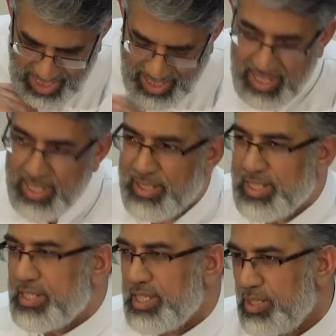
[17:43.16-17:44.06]
clear
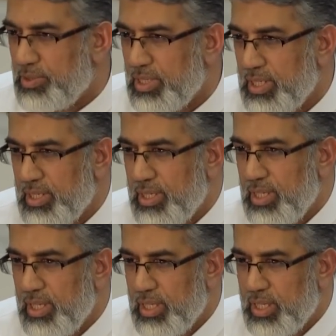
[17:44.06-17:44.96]
detail.
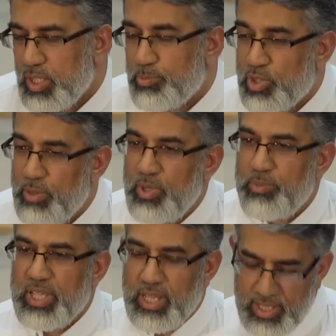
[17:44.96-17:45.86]
The
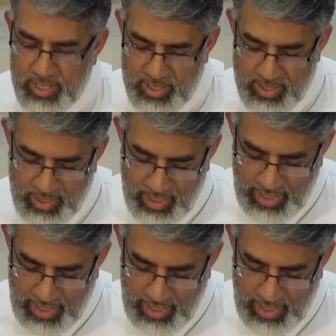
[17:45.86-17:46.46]
problem with us